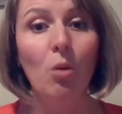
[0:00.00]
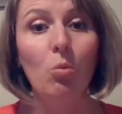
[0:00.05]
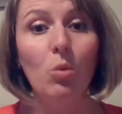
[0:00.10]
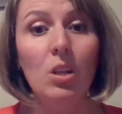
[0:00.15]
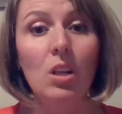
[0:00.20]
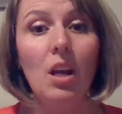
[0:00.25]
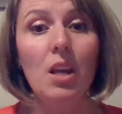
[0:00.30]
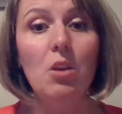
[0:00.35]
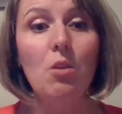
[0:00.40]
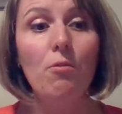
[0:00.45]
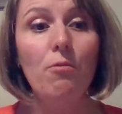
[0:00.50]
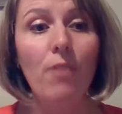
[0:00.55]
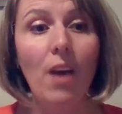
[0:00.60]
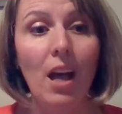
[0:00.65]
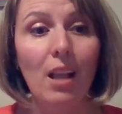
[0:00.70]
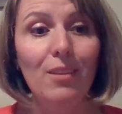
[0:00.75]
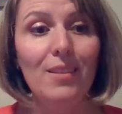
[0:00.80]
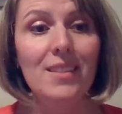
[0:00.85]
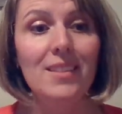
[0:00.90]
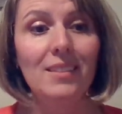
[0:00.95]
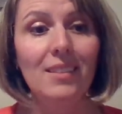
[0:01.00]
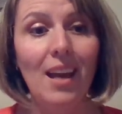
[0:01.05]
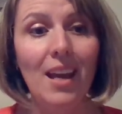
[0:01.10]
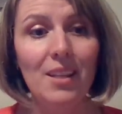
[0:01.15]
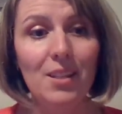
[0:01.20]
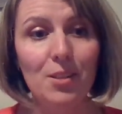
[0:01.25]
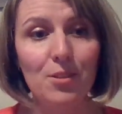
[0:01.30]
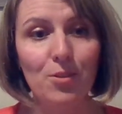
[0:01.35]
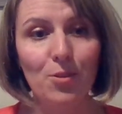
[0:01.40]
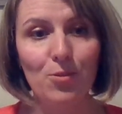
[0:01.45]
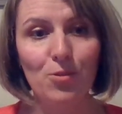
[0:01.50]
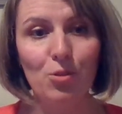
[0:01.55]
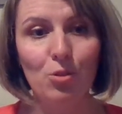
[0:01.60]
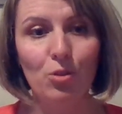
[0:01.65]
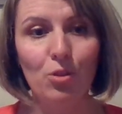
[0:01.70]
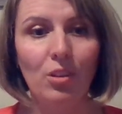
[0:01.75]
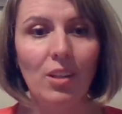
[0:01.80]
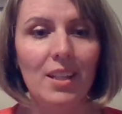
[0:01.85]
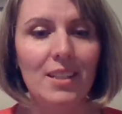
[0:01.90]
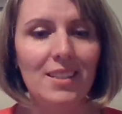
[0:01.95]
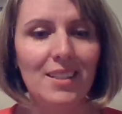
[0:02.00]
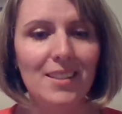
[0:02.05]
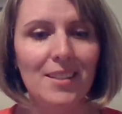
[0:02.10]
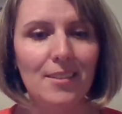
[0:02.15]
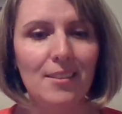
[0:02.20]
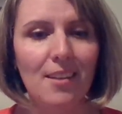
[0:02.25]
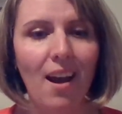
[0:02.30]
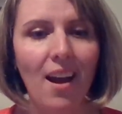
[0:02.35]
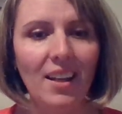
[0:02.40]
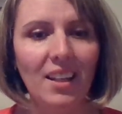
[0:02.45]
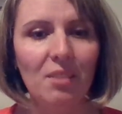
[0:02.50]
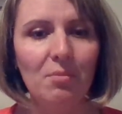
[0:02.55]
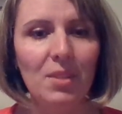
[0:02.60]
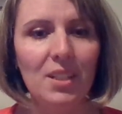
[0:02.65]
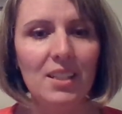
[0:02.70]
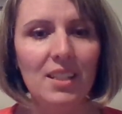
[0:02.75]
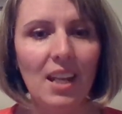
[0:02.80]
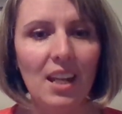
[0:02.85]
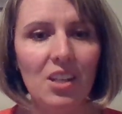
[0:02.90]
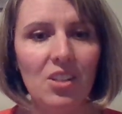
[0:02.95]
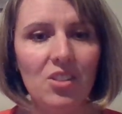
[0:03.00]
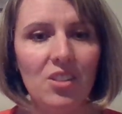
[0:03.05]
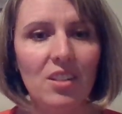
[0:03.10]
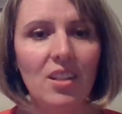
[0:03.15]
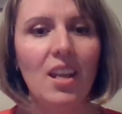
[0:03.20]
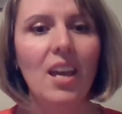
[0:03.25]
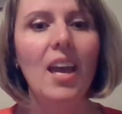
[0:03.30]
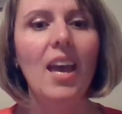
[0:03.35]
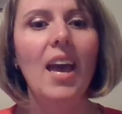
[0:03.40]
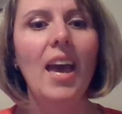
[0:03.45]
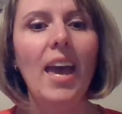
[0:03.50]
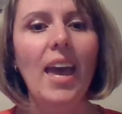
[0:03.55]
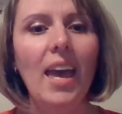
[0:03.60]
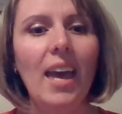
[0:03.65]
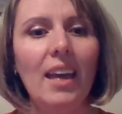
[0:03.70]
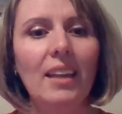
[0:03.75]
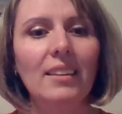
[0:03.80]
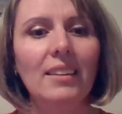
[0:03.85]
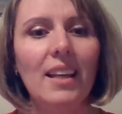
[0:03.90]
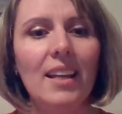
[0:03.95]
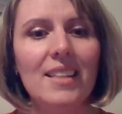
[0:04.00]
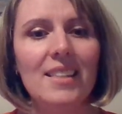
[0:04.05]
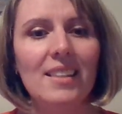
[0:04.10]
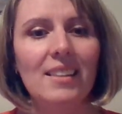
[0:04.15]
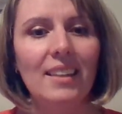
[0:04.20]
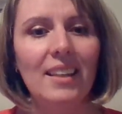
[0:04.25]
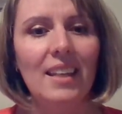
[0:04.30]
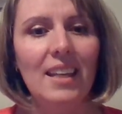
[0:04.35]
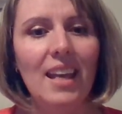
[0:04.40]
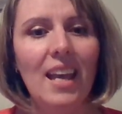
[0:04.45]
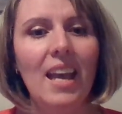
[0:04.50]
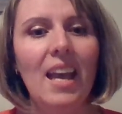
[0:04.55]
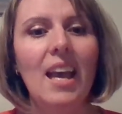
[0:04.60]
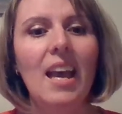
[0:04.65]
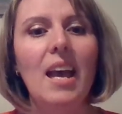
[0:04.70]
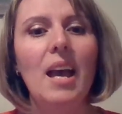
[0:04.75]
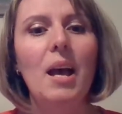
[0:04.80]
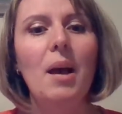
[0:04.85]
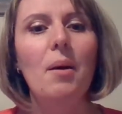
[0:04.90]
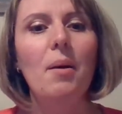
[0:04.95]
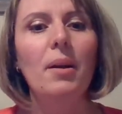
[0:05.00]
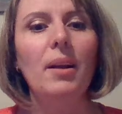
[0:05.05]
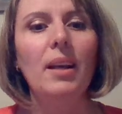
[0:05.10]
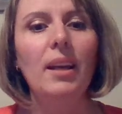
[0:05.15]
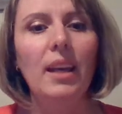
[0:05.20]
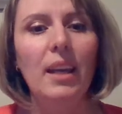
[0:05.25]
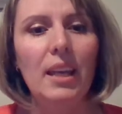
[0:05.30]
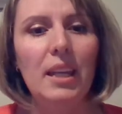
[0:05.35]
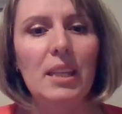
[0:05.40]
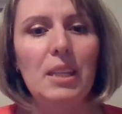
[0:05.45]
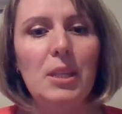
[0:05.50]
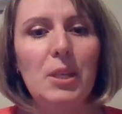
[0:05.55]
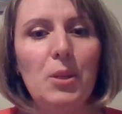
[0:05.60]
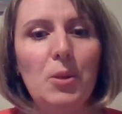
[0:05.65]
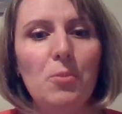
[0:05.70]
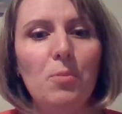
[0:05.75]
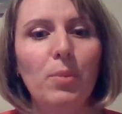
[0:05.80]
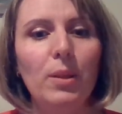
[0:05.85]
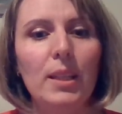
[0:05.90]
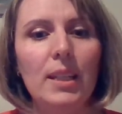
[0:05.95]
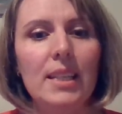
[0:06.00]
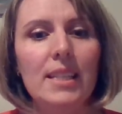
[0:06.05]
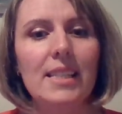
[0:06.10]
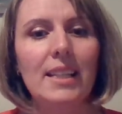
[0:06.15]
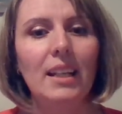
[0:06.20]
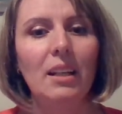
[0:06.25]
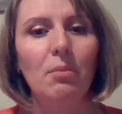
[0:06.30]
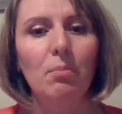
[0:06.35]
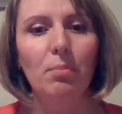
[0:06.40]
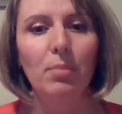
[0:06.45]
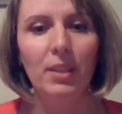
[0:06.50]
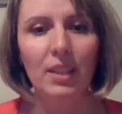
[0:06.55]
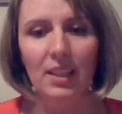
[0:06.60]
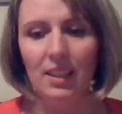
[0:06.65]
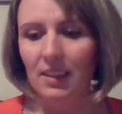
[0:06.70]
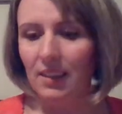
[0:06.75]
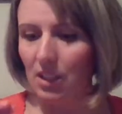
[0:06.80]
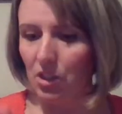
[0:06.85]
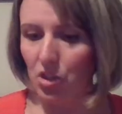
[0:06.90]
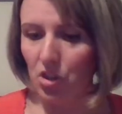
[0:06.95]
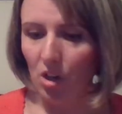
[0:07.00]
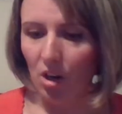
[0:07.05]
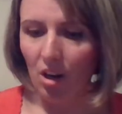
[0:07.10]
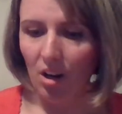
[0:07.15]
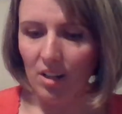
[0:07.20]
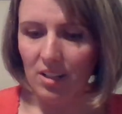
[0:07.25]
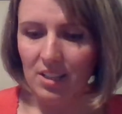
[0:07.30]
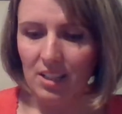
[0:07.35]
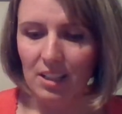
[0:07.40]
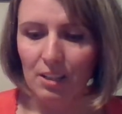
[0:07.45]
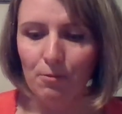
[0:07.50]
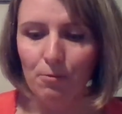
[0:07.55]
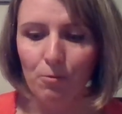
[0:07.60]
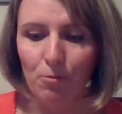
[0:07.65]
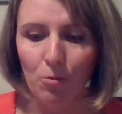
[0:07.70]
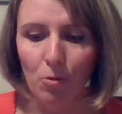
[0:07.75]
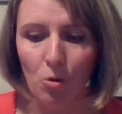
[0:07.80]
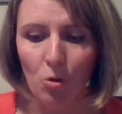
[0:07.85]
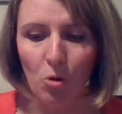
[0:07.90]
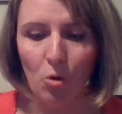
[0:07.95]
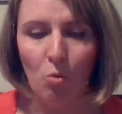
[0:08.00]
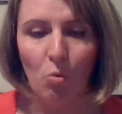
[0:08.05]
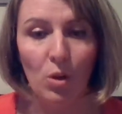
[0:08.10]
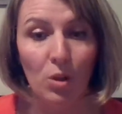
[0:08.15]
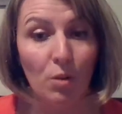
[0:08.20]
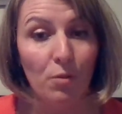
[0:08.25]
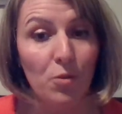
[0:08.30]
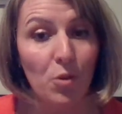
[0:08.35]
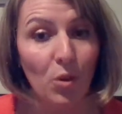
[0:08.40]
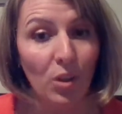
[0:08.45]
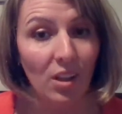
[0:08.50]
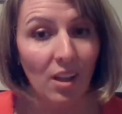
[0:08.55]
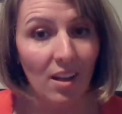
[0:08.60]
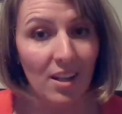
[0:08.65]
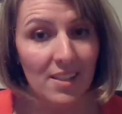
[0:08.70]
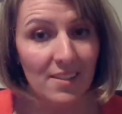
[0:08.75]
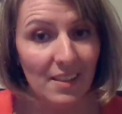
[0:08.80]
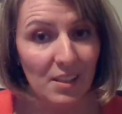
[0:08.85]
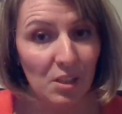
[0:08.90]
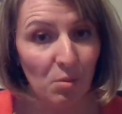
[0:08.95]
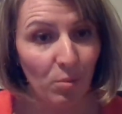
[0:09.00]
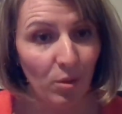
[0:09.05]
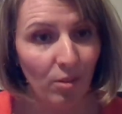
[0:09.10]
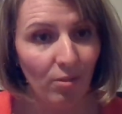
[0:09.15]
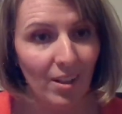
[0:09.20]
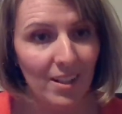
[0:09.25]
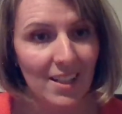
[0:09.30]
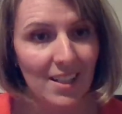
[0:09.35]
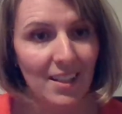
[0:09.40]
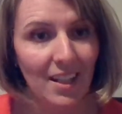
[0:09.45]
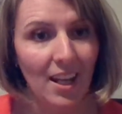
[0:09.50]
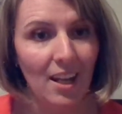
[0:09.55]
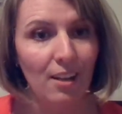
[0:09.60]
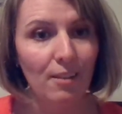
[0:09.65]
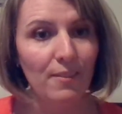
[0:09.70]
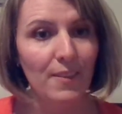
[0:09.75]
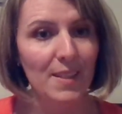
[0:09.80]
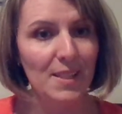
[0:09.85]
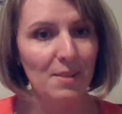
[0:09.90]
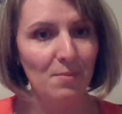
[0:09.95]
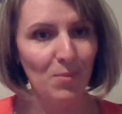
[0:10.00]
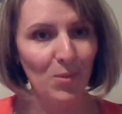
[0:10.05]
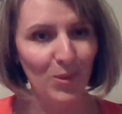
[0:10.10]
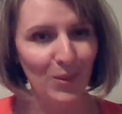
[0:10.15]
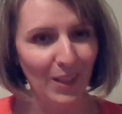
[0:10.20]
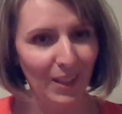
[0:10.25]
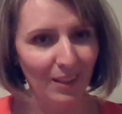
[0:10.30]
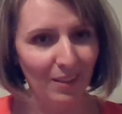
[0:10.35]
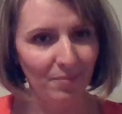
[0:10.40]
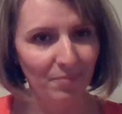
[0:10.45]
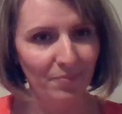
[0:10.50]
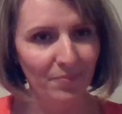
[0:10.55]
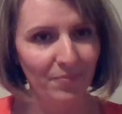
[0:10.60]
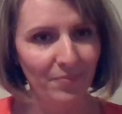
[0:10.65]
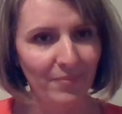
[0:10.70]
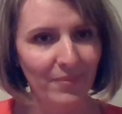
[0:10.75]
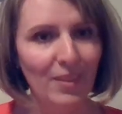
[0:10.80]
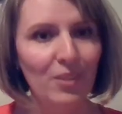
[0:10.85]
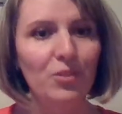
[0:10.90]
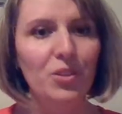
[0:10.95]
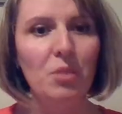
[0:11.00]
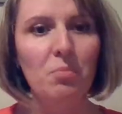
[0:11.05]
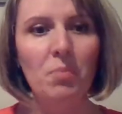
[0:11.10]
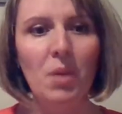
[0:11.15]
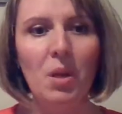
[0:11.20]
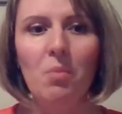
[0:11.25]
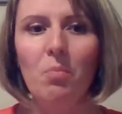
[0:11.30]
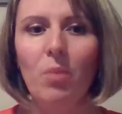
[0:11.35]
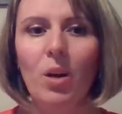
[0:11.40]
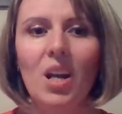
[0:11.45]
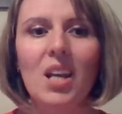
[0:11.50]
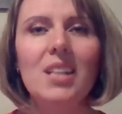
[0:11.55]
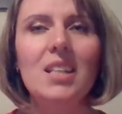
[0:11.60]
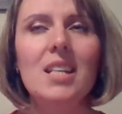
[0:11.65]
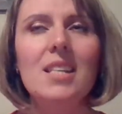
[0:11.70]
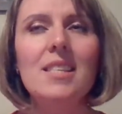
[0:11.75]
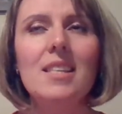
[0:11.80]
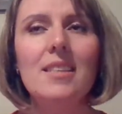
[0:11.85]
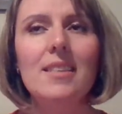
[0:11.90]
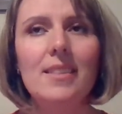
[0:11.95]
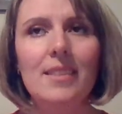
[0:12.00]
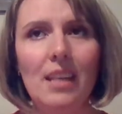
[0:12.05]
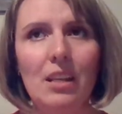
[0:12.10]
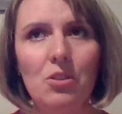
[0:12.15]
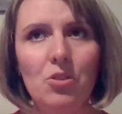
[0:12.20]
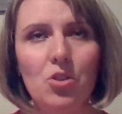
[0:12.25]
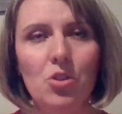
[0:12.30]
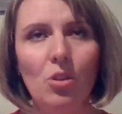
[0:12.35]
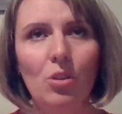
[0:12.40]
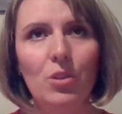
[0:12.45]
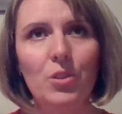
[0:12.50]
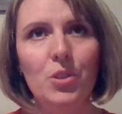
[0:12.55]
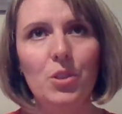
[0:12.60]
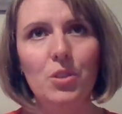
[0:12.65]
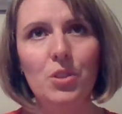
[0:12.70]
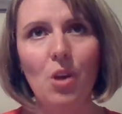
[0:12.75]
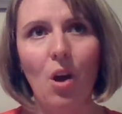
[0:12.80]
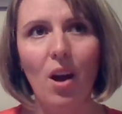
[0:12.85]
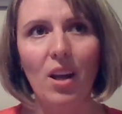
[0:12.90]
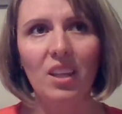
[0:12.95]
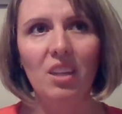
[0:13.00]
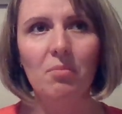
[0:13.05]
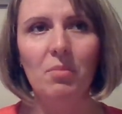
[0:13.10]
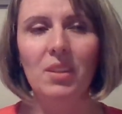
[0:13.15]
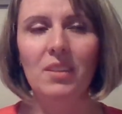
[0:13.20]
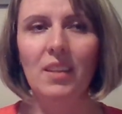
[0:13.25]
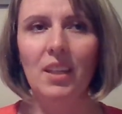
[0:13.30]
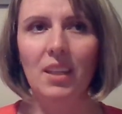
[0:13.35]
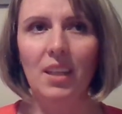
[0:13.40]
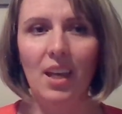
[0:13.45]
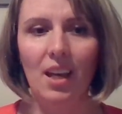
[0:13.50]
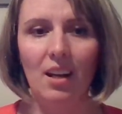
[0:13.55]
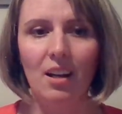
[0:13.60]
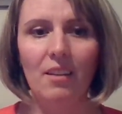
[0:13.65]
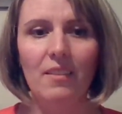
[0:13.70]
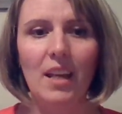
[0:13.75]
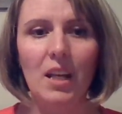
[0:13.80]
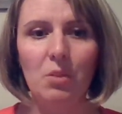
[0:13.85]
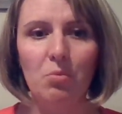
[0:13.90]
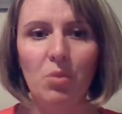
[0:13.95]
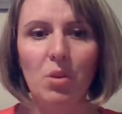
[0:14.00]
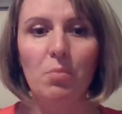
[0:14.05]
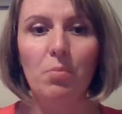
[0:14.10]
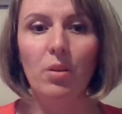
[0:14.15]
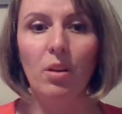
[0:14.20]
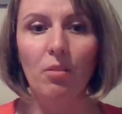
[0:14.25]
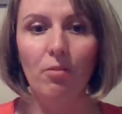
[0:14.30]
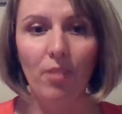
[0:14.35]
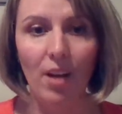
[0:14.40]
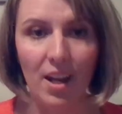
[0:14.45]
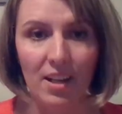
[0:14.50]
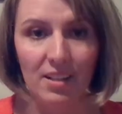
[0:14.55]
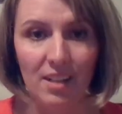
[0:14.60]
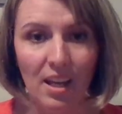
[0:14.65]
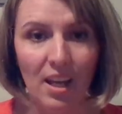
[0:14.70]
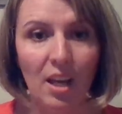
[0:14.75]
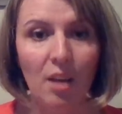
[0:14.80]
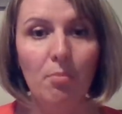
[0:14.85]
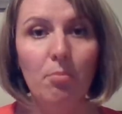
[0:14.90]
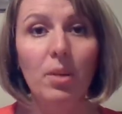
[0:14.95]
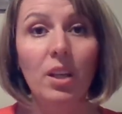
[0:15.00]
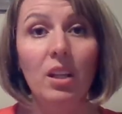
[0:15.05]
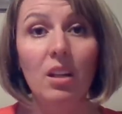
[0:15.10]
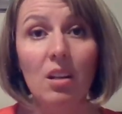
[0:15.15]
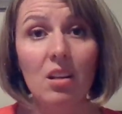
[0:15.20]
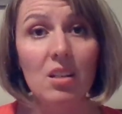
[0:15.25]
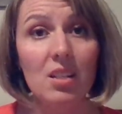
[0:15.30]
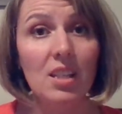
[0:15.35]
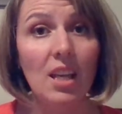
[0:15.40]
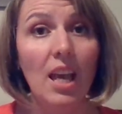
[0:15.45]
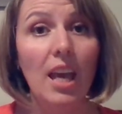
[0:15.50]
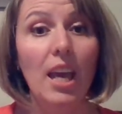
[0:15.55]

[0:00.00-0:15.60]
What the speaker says: What are your values and attitudes related to documentation? And lastly, can you please complete the charting for one of your clients that you provided care this morning? Remember, it is essential to document the care that we provide, because